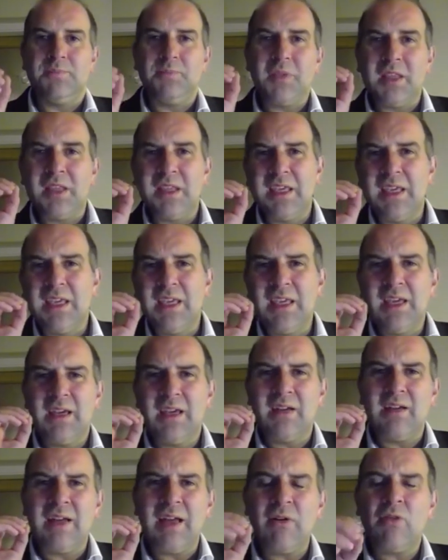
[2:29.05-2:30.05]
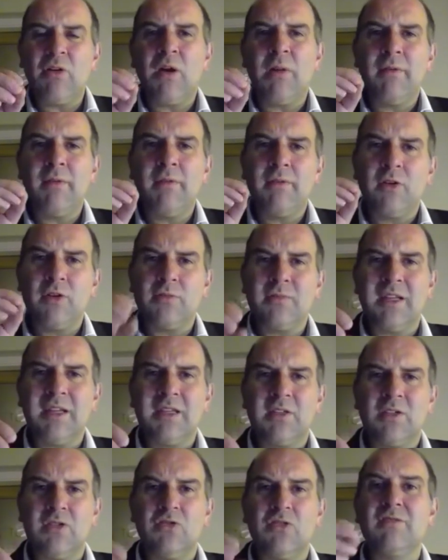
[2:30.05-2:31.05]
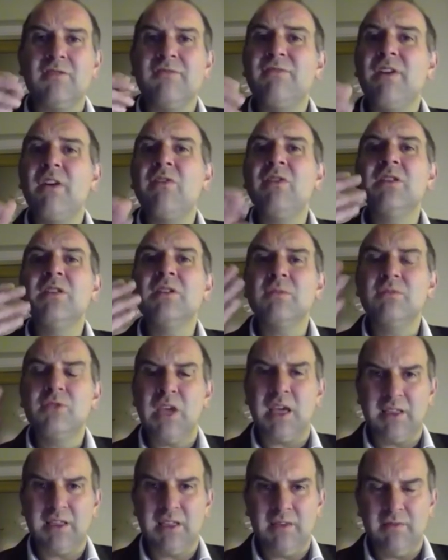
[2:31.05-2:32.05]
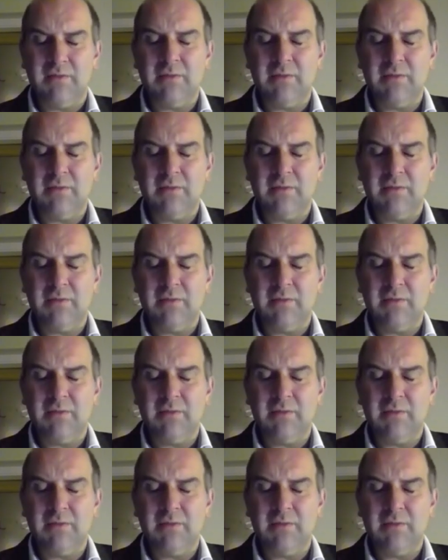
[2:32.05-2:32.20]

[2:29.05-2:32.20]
The uh, outcome of cosmetic surgery is very subjective